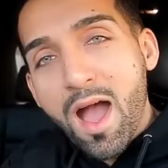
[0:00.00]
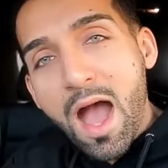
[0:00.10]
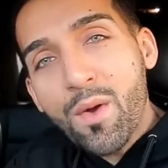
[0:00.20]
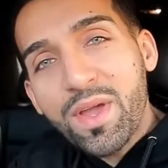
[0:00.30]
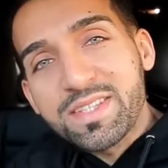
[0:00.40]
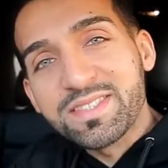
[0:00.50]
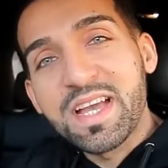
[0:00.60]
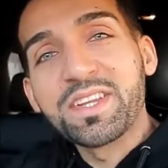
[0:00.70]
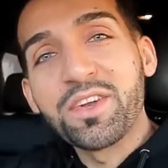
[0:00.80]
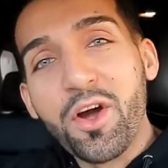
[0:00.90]
How
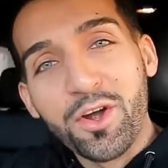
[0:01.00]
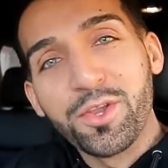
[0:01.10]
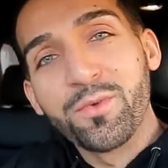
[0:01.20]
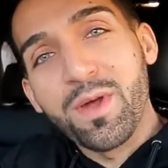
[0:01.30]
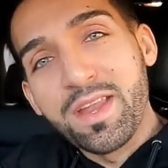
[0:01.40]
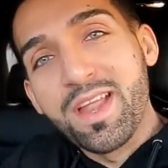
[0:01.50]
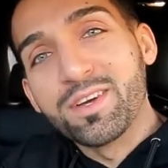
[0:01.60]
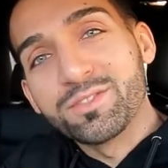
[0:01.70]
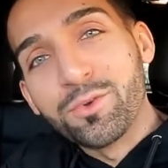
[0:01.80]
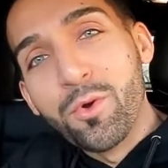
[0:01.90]
excited are you right
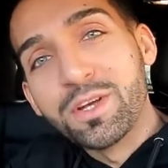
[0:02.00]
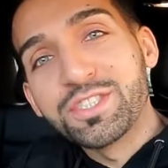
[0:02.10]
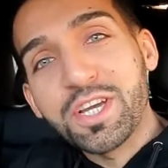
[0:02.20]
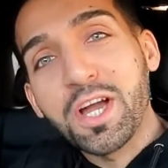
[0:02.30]
now to go and